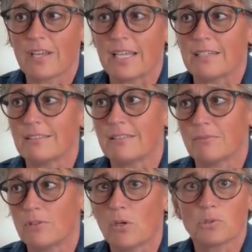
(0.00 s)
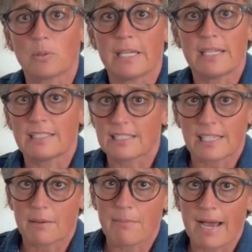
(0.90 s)
It knows when it needs to
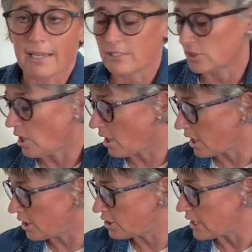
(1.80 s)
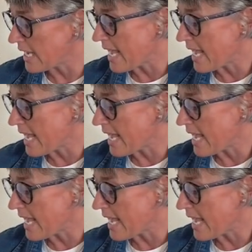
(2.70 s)
come back and charge,